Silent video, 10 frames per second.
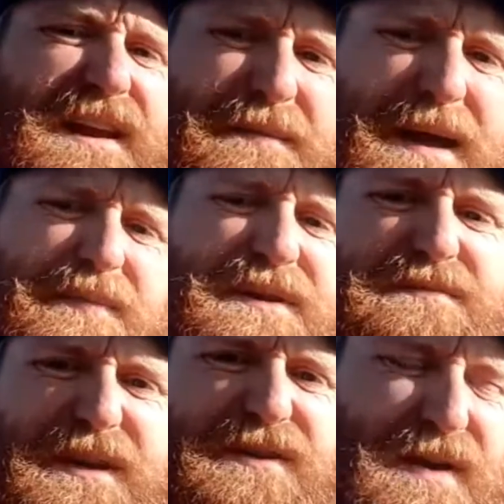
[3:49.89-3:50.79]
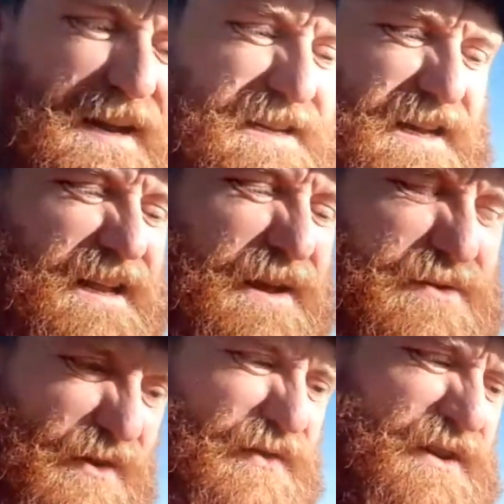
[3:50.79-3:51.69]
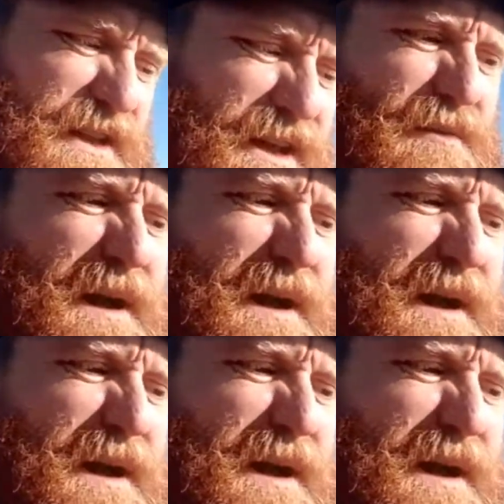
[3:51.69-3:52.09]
and I'm happy to be corrected, he was offered a deal